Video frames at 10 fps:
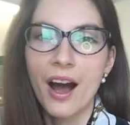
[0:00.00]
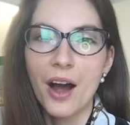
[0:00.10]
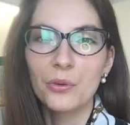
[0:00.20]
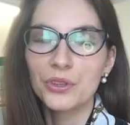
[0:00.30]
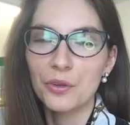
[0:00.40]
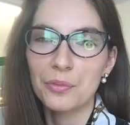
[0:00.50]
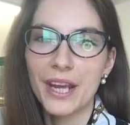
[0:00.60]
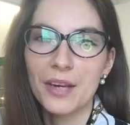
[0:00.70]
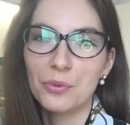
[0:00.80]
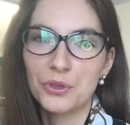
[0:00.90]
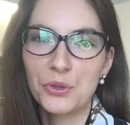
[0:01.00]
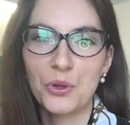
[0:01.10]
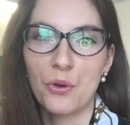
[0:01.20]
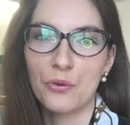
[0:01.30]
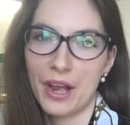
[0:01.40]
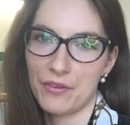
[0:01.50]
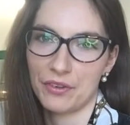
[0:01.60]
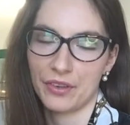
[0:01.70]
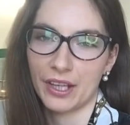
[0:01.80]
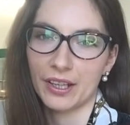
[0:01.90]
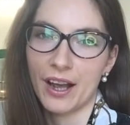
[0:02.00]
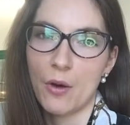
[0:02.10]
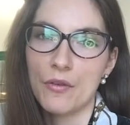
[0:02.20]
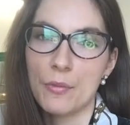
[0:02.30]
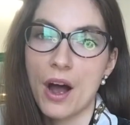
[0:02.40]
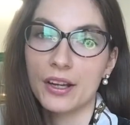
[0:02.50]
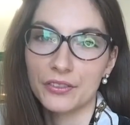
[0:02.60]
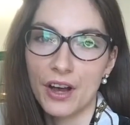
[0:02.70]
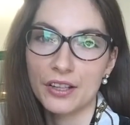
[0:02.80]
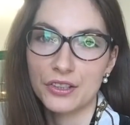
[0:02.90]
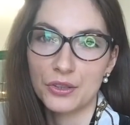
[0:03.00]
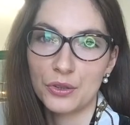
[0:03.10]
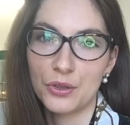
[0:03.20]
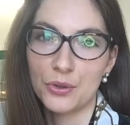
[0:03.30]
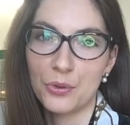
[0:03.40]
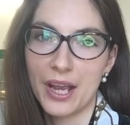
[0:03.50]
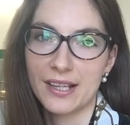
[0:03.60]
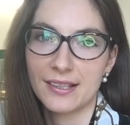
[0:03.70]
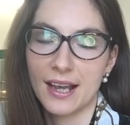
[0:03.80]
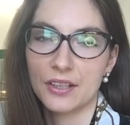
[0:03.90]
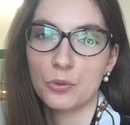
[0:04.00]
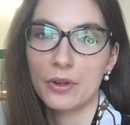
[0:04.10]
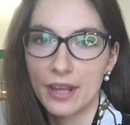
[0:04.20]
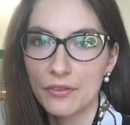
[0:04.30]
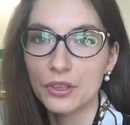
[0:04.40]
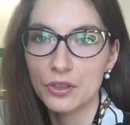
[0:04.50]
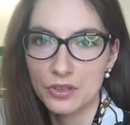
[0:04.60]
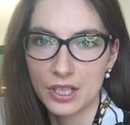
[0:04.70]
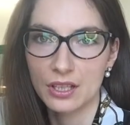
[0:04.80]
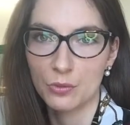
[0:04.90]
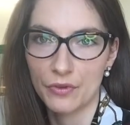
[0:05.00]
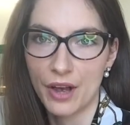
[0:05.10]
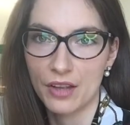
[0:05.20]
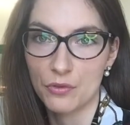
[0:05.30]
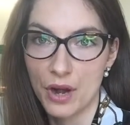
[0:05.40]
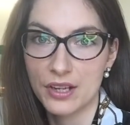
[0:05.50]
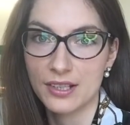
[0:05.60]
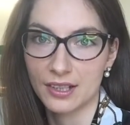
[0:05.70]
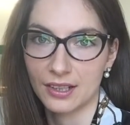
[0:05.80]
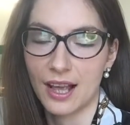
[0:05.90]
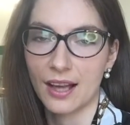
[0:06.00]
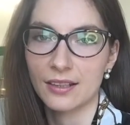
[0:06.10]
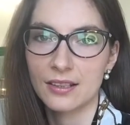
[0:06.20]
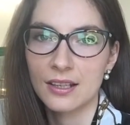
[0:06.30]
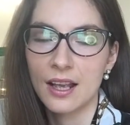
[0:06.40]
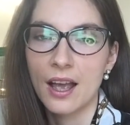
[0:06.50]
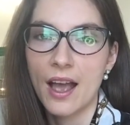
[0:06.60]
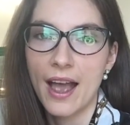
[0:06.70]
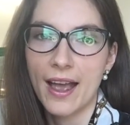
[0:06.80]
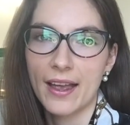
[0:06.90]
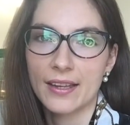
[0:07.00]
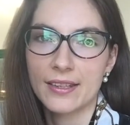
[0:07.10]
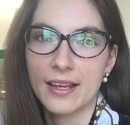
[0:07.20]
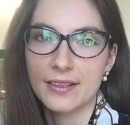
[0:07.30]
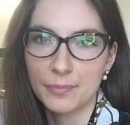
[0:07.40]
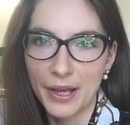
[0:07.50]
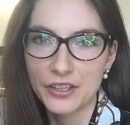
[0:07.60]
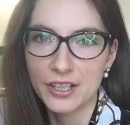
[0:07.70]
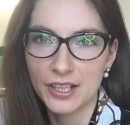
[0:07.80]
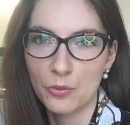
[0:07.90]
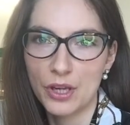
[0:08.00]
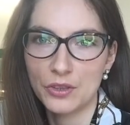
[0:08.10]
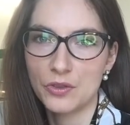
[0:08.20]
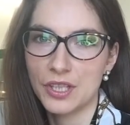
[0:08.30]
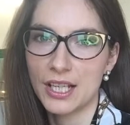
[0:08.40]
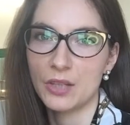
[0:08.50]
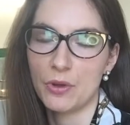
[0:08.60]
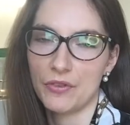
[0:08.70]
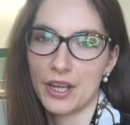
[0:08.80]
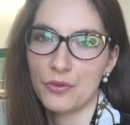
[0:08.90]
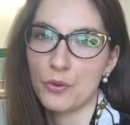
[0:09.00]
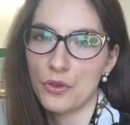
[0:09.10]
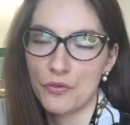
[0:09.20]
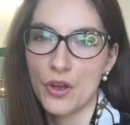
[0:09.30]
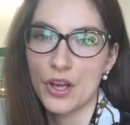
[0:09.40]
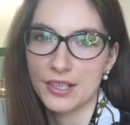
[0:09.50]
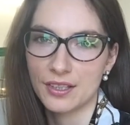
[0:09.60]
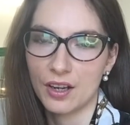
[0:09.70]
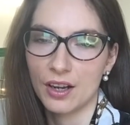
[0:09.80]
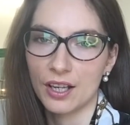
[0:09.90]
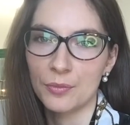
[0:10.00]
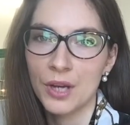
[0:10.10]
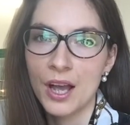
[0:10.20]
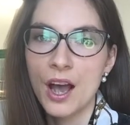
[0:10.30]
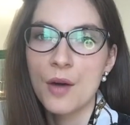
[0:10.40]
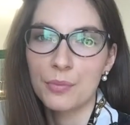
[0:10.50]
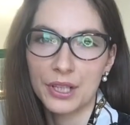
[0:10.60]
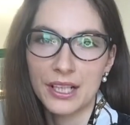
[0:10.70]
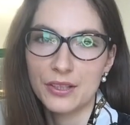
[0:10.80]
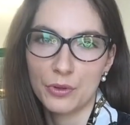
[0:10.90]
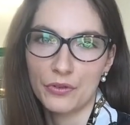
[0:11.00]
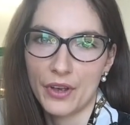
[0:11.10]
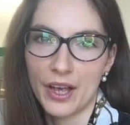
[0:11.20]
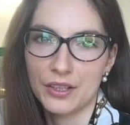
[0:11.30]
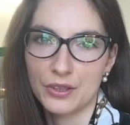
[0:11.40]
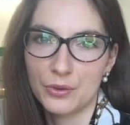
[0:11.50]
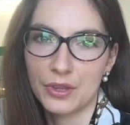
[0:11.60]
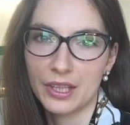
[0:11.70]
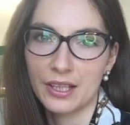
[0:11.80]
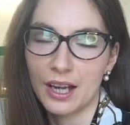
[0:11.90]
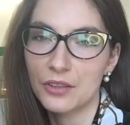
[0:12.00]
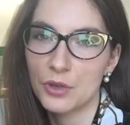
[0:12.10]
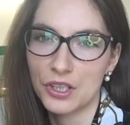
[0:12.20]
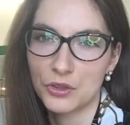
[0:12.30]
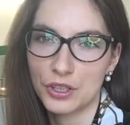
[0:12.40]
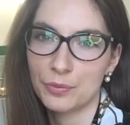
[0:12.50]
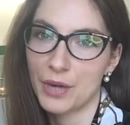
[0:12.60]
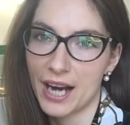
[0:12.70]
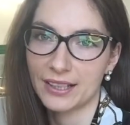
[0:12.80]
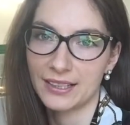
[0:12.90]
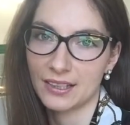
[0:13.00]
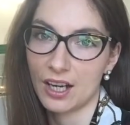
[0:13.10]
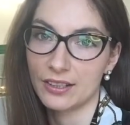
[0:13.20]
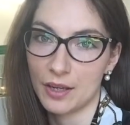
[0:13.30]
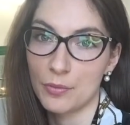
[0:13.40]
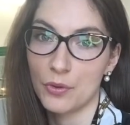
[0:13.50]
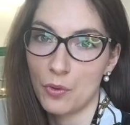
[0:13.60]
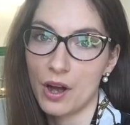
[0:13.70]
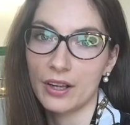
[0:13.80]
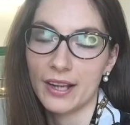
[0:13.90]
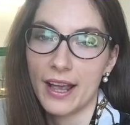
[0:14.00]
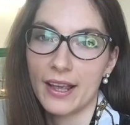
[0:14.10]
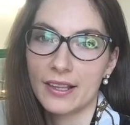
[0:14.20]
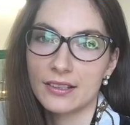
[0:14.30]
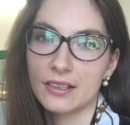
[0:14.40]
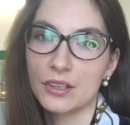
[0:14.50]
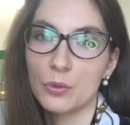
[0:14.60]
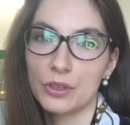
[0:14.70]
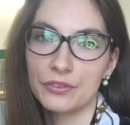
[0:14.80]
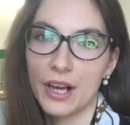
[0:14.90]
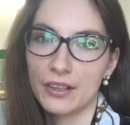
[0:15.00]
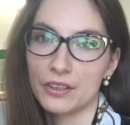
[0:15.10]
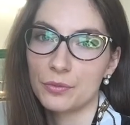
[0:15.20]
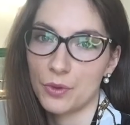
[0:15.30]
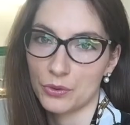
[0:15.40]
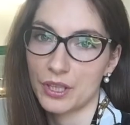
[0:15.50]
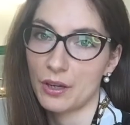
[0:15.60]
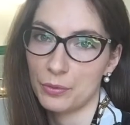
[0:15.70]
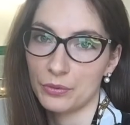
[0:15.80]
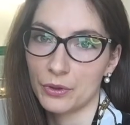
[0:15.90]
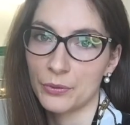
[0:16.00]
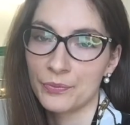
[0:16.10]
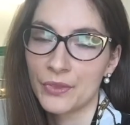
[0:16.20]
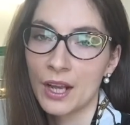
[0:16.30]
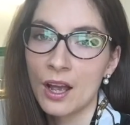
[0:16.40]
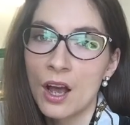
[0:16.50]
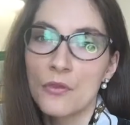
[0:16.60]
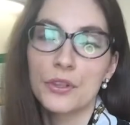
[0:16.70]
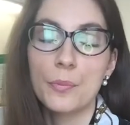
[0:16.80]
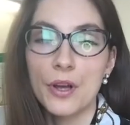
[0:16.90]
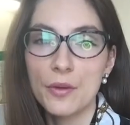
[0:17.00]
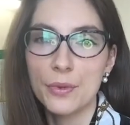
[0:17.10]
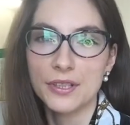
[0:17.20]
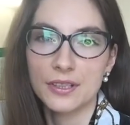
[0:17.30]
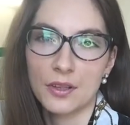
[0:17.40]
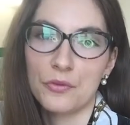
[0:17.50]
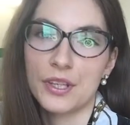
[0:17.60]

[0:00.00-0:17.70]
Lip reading: I will not be able to cover everything. However, my advice to you is that whenever you deal with unregistered land, and especially when you deal with it for the first time, please refer to the Land Registry's practice guide number 1, as you will find it most helpful. For the purposes of